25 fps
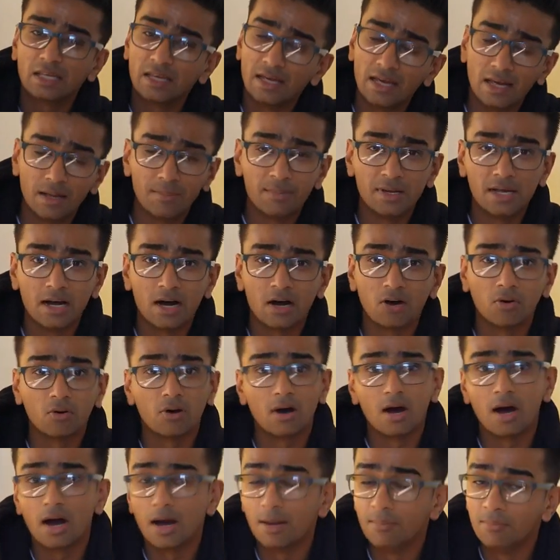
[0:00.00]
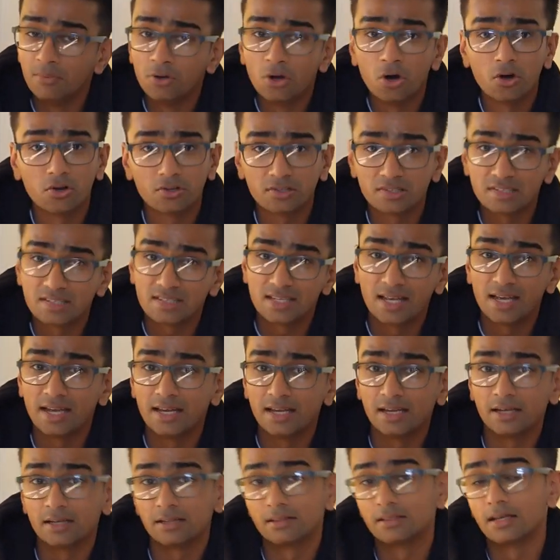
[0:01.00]
hear me out. I'm not
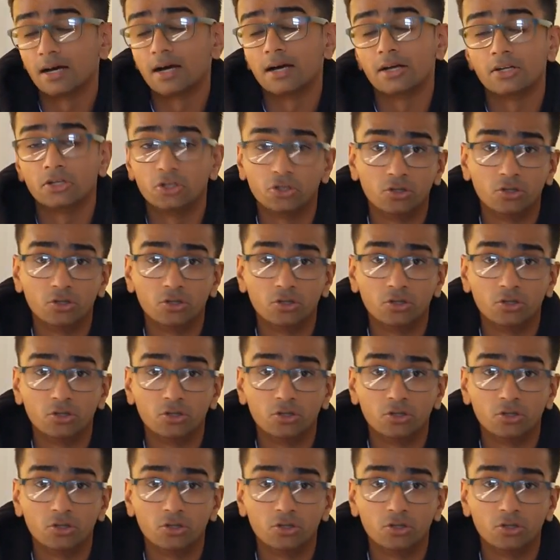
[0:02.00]
saying that